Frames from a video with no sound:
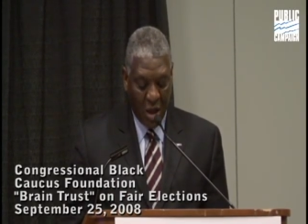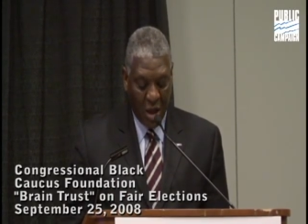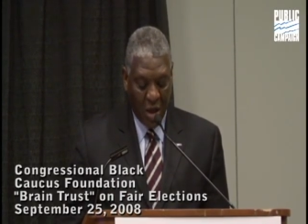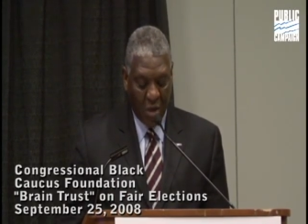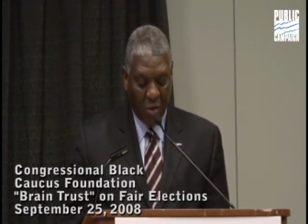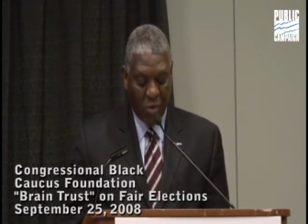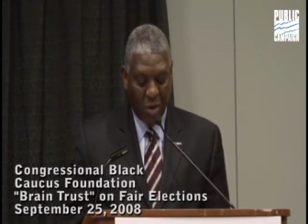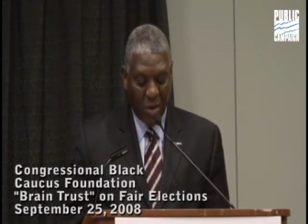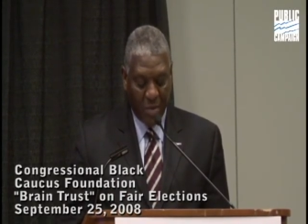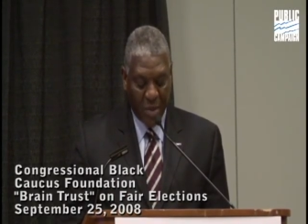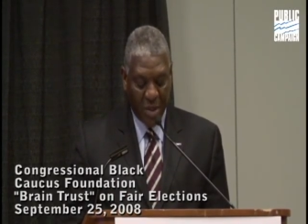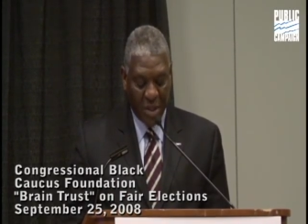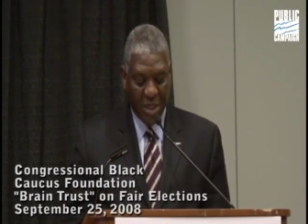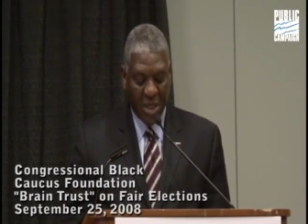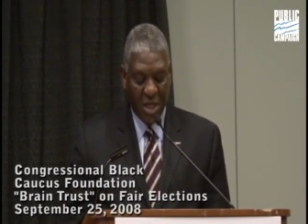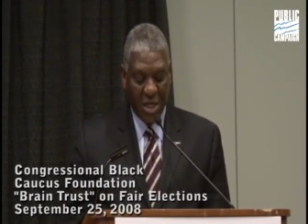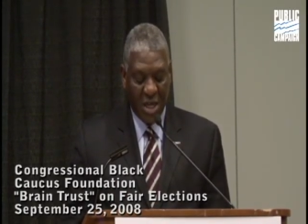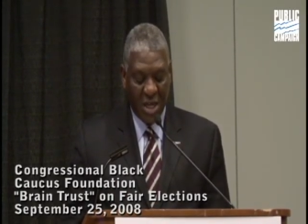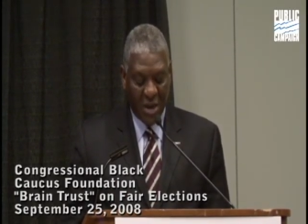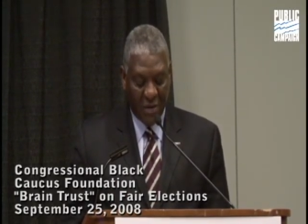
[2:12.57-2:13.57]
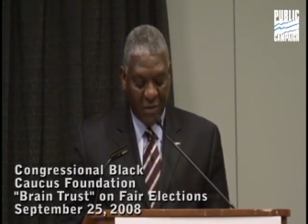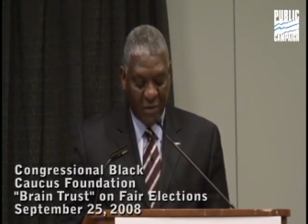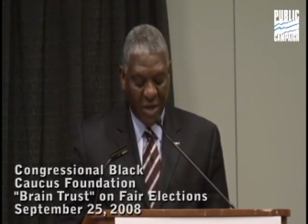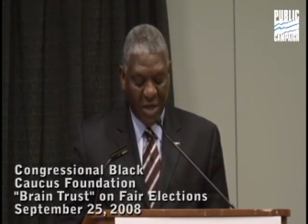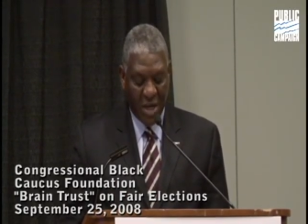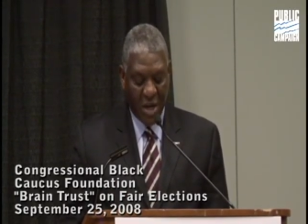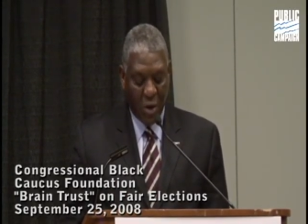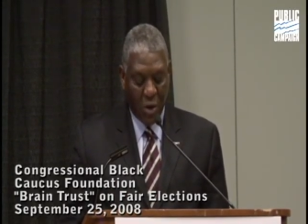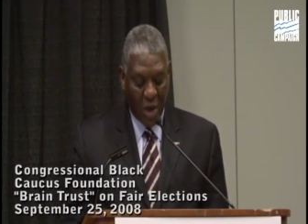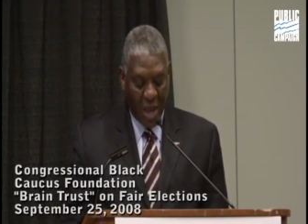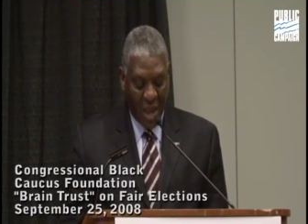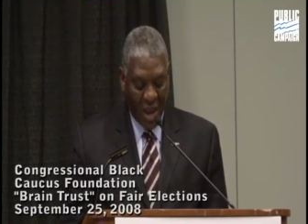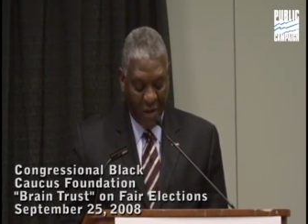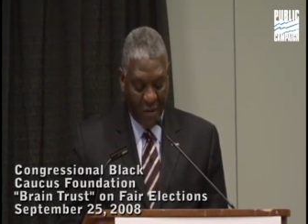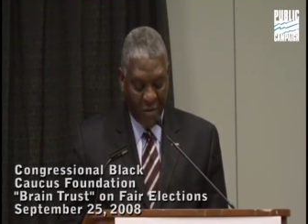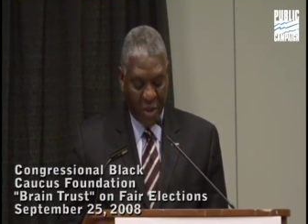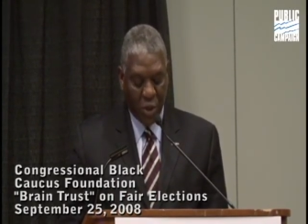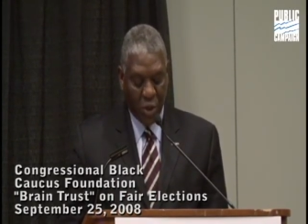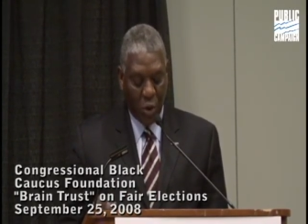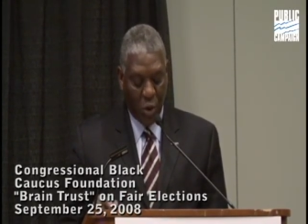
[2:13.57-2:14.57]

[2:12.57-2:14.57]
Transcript: of representing the everyday, average,